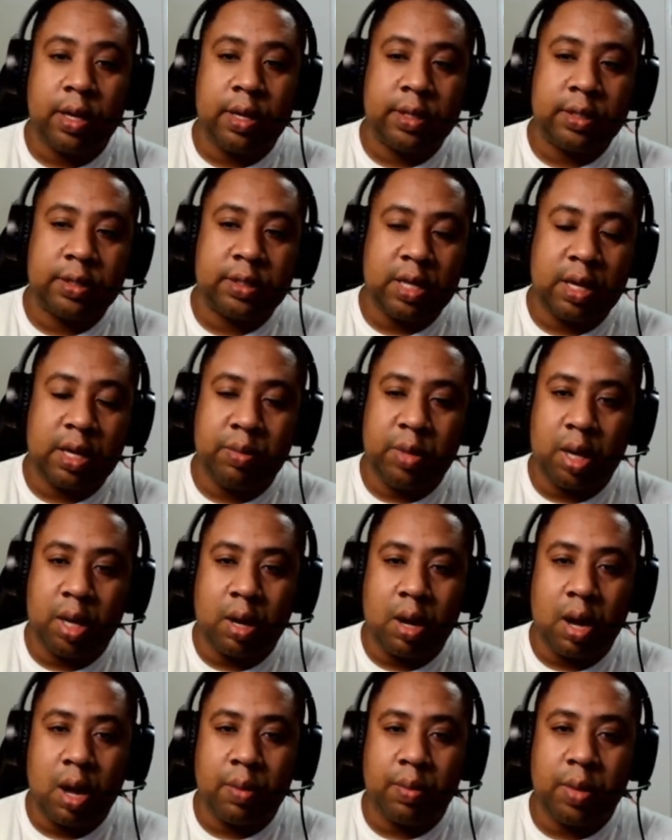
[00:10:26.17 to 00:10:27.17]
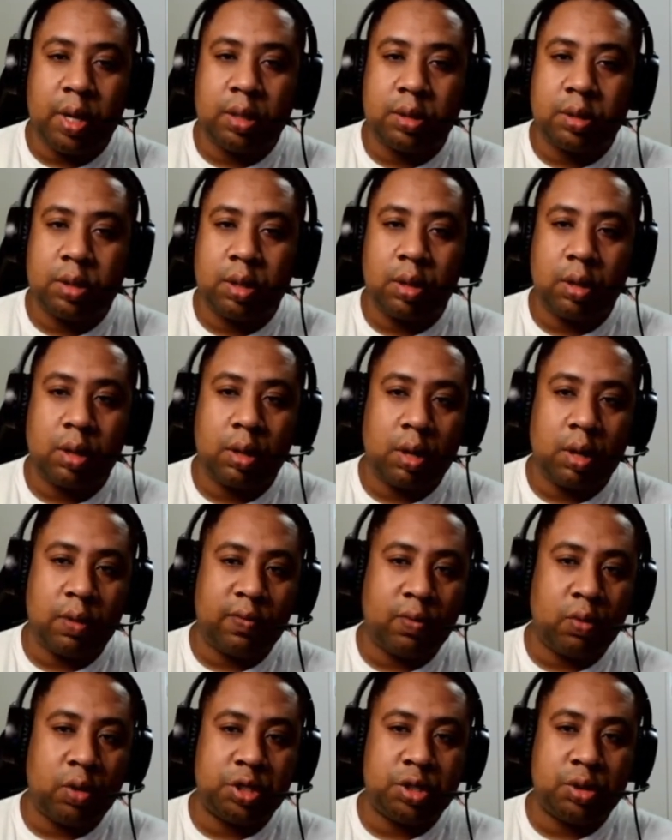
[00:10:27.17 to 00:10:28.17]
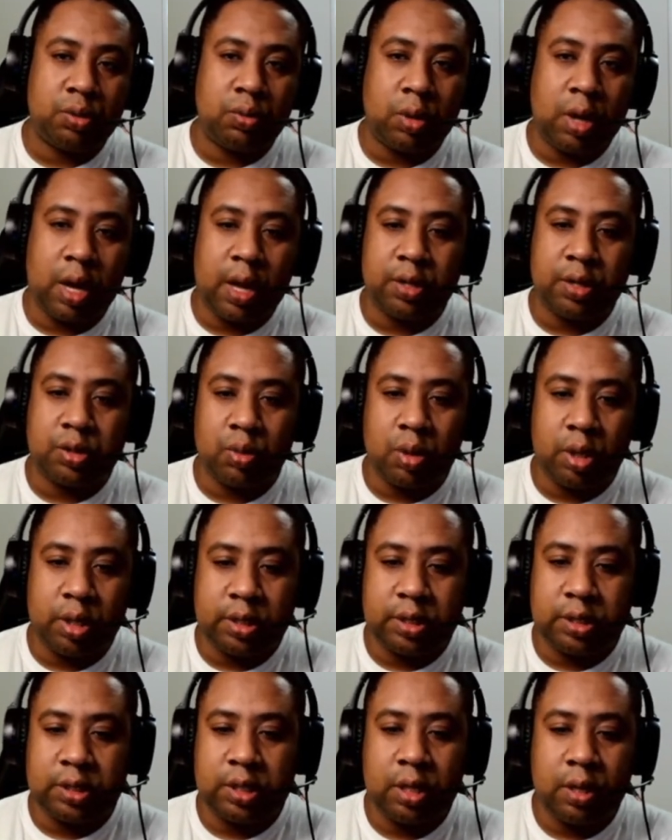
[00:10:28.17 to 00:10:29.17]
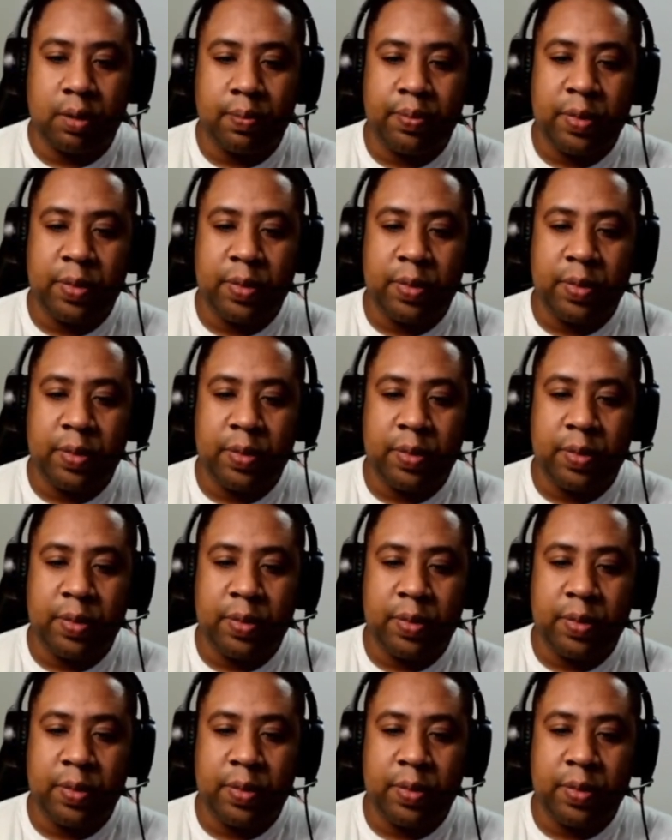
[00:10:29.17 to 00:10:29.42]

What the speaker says: send me a comment of what you guys want to see,